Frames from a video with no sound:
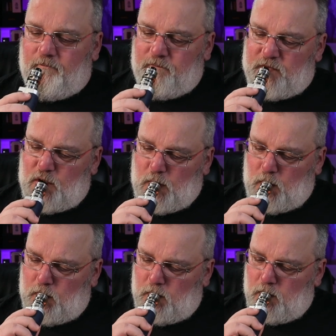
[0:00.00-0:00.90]

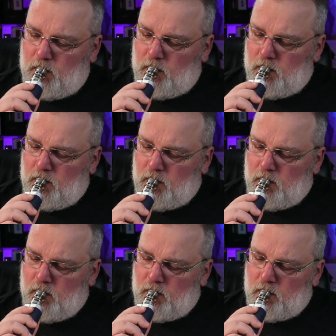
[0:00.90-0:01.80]

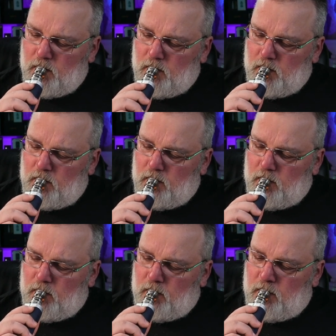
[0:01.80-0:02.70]

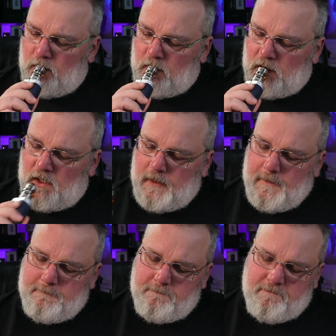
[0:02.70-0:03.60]

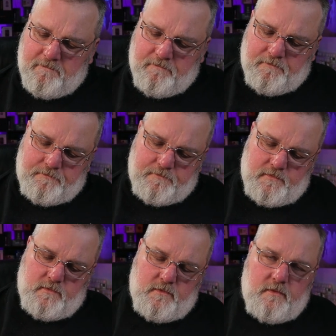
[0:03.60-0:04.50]

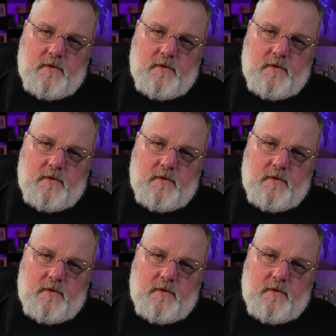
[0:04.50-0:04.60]
Nothing is said.